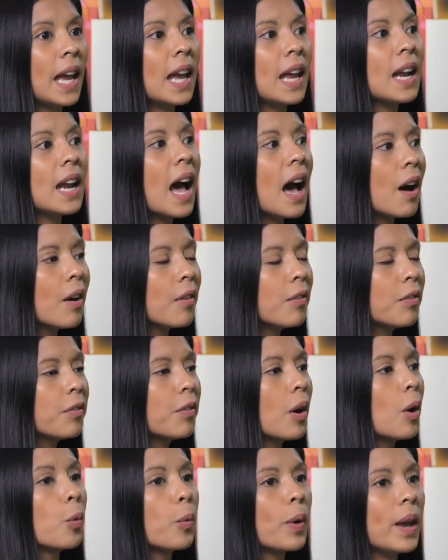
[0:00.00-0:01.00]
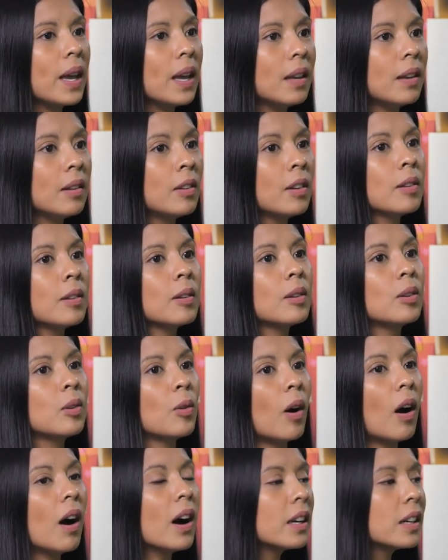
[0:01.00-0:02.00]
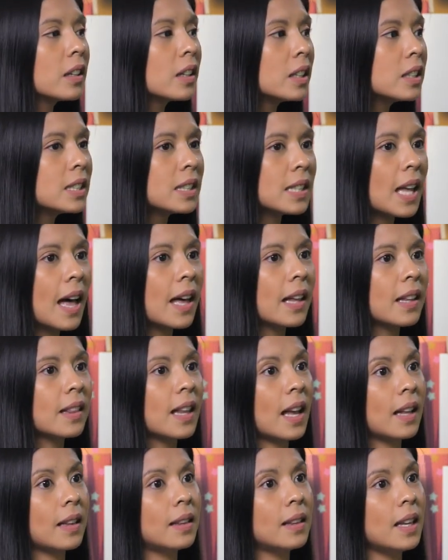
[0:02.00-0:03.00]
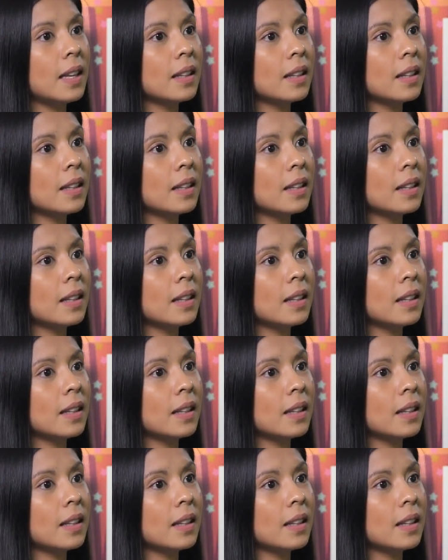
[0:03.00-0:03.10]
and have a way to understand that